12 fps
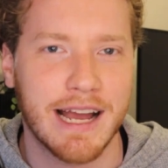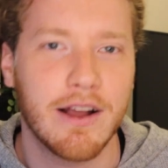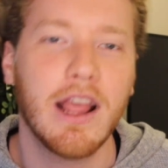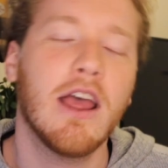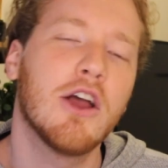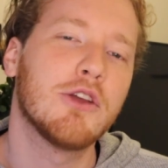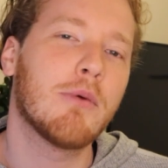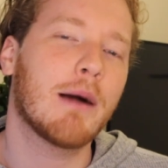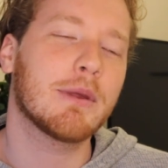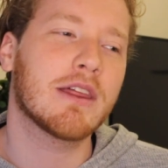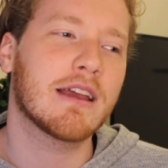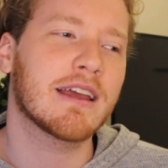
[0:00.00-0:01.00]
Now, you
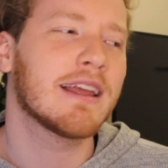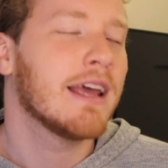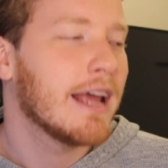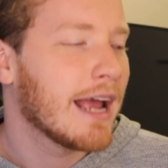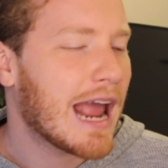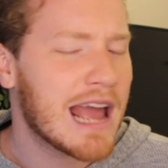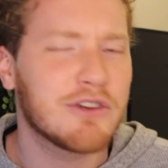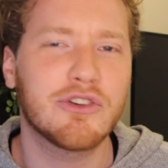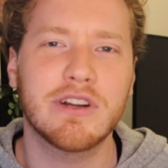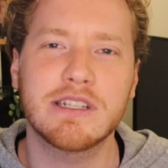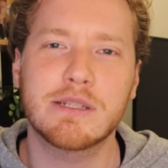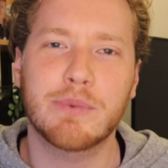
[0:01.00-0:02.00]
might be thinking,
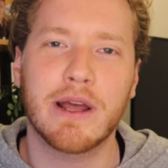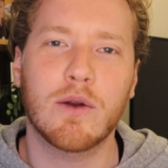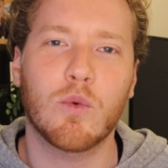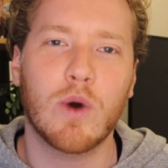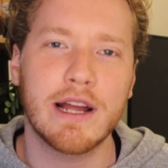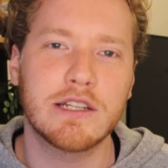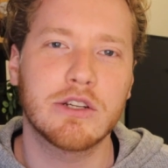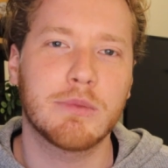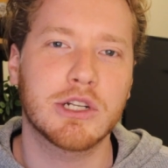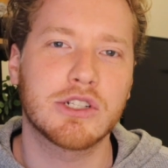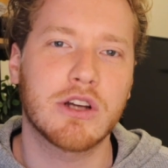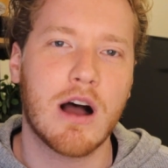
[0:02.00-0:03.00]
Andrew has spent way too
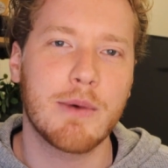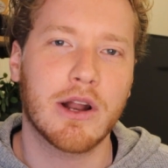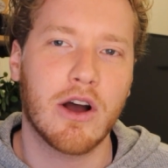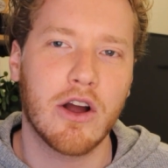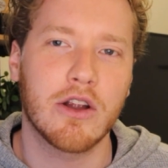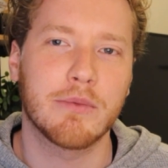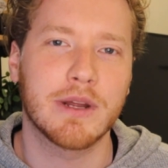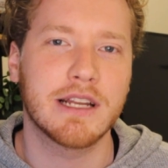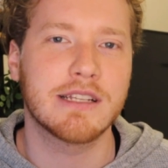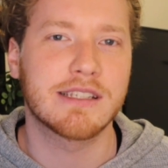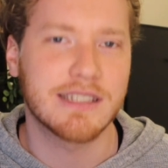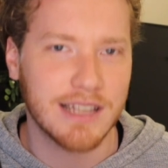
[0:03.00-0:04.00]
much time at home and
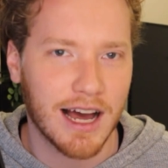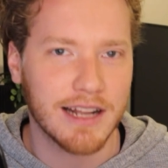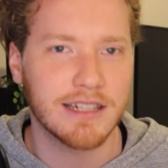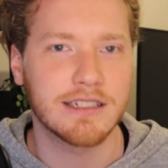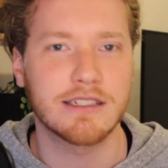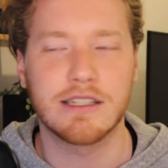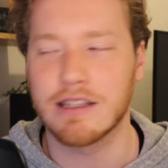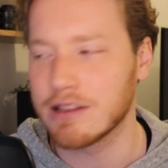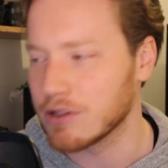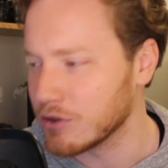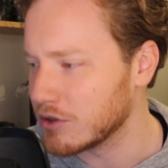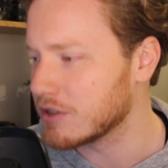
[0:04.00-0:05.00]
he's starting to
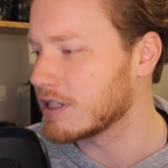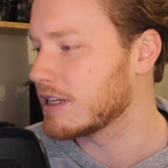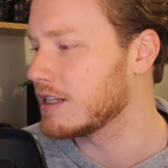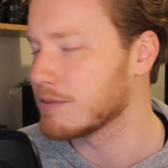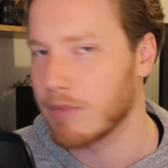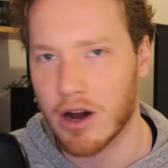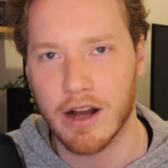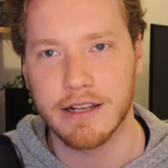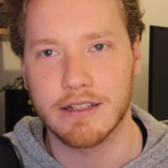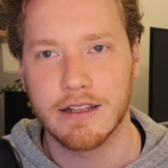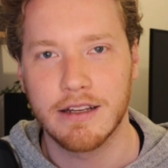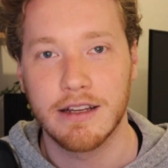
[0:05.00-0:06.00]
lose his
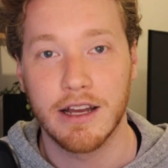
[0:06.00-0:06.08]
mind.